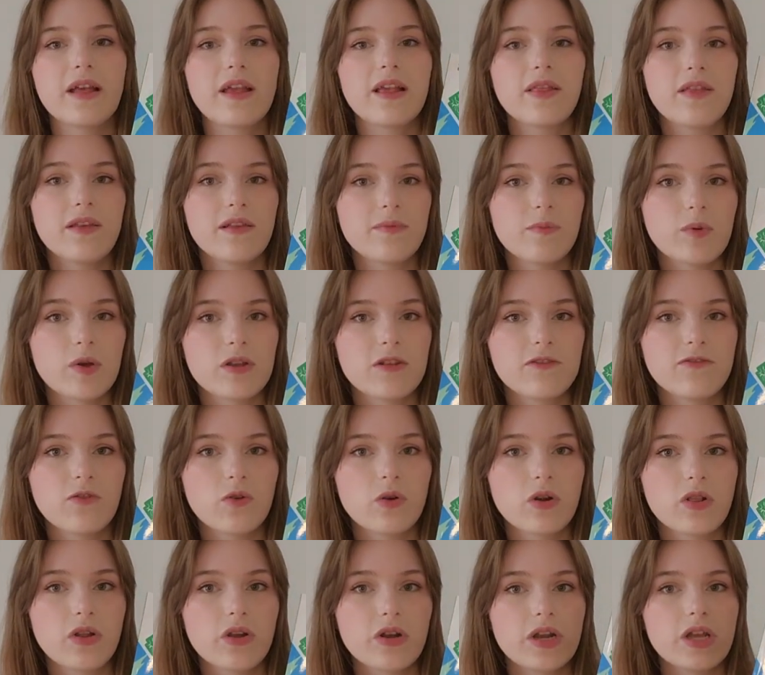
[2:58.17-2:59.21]
like these books
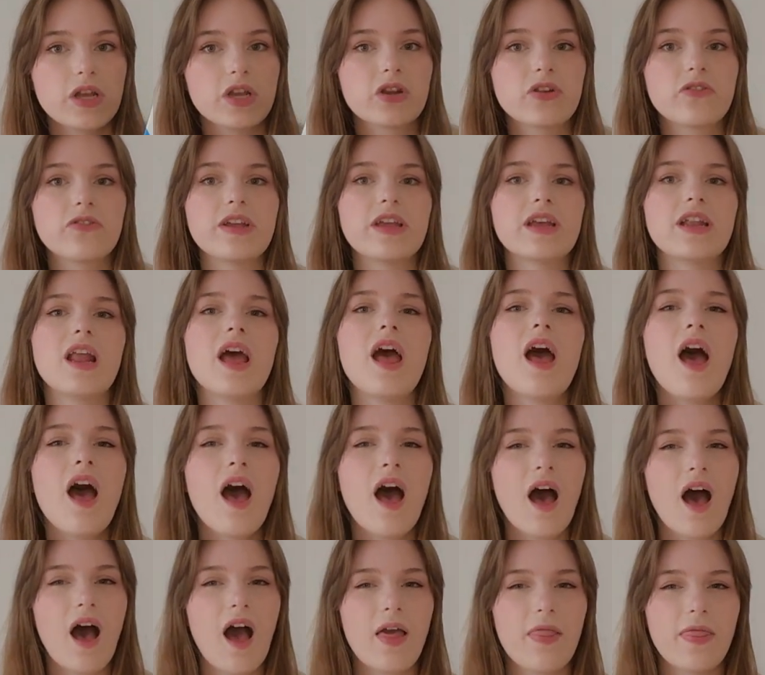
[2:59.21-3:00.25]
for learning Korean.
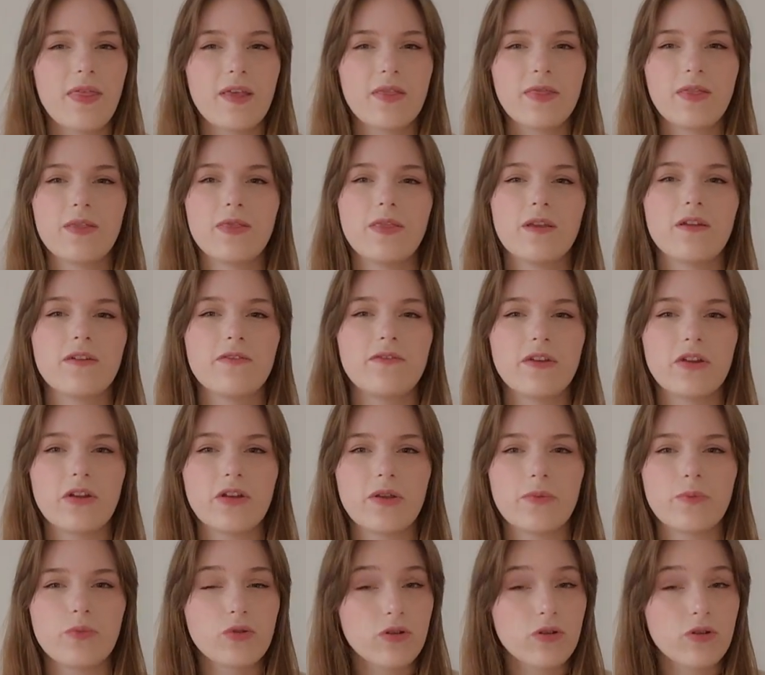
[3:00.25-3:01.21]
I think that they're very